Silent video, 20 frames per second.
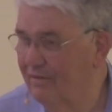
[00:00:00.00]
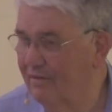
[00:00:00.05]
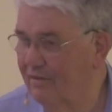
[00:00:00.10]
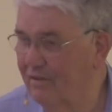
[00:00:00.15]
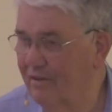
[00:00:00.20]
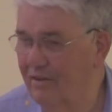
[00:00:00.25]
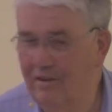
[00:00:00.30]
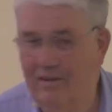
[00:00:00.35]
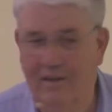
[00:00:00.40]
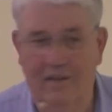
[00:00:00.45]

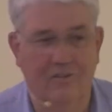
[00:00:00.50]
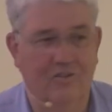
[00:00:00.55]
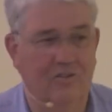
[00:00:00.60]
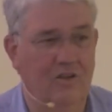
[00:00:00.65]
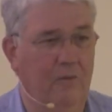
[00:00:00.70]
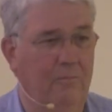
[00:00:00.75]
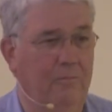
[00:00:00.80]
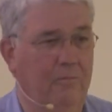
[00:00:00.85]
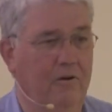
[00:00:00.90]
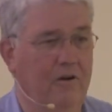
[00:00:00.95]
He
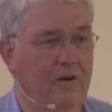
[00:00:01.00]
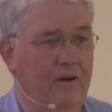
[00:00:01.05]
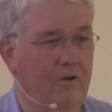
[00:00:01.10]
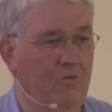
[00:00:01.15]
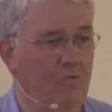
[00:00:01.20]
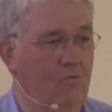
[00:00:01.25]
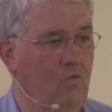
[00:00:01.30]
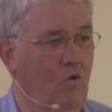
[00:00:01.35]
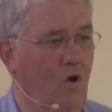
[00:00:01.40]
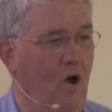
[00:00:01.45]
gets up and
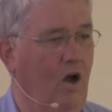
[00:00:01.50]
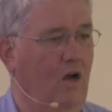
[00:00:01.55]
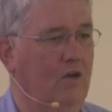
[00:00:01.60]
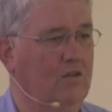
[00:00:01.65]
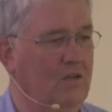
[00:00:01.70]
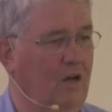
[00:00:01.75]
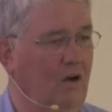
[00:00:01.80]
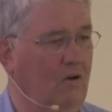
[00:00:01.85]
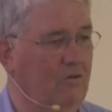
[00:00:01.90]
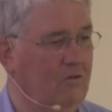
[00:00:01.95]
he
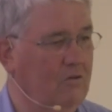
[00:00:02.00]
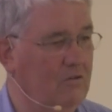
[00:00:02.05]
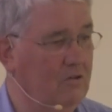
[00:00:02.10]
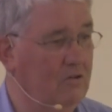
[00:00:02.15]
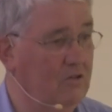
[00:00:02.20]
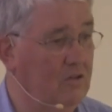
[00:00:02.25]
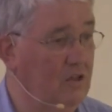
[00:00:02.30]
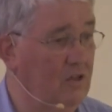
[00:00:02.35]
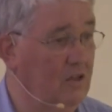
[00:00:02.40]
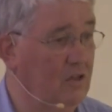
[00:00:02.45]
walks out.
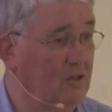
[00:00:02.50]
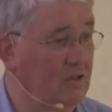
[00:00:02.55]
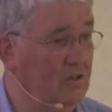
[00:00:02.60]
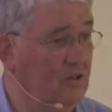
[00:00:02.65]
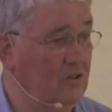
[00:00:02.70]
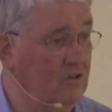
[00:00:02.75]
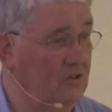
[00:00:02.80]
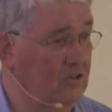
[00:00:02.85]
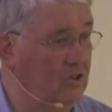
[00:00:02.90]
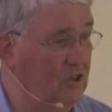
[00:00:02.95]
You see,
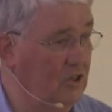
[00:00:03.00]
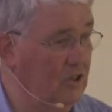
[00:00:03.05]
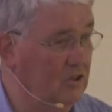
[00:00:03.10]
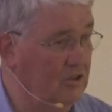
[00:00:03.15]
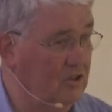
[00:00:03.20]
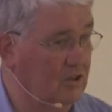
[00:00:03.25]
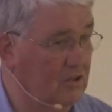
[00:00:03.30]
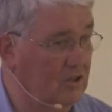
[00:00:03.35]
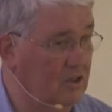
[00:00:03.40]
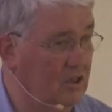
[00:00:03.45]
this is
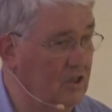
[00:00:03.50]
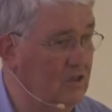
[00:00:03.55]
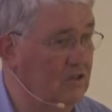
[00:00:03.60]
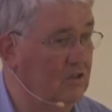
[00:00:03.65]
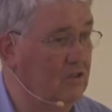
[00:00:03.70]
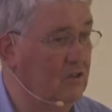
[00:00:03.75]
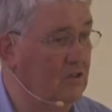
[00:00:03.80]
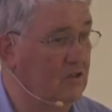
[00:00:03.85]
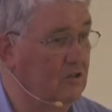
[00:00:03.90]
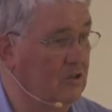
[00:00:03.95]
Jesus.
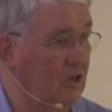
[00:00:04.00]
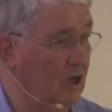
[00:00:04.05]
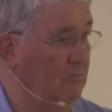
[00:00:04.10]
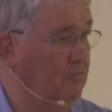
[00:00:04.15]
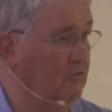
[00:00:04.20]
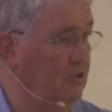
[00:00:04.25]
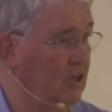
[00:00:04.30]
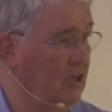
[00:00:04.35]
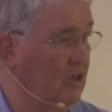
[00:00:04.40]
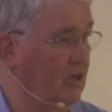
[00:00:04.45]
He's the
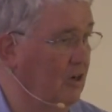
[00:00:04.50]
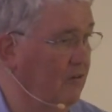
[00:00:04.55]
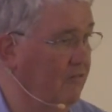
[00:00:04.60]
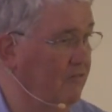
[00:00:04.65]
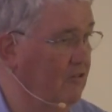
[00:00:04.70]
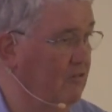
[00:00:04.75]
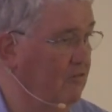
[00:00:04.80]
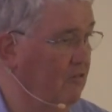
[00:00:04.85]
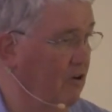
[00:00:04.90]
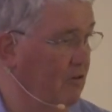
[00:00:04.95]
subject
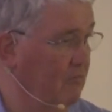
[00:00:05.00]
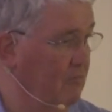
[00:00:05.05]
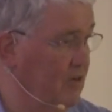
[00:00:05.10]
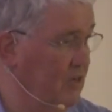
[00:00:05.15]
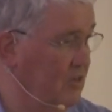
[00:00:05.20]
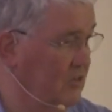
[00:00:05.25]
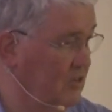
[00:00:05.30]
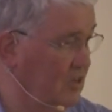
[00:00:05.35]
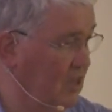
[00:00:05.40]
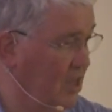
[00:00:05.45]
of the verb.
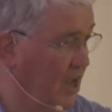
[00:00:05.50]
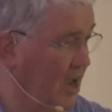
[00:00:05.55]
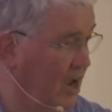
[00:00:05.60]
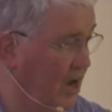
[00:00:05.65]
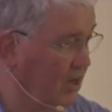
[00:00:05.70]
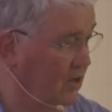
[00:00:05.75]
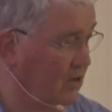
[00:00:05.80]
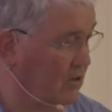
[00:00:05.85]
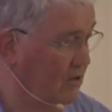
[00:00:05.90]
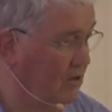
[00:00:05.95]
He's the
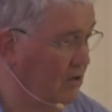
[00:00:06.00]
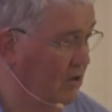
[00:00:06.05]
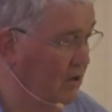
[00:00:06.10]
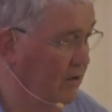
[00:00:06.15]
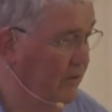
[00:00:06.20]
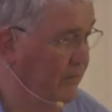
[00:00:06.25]
actor.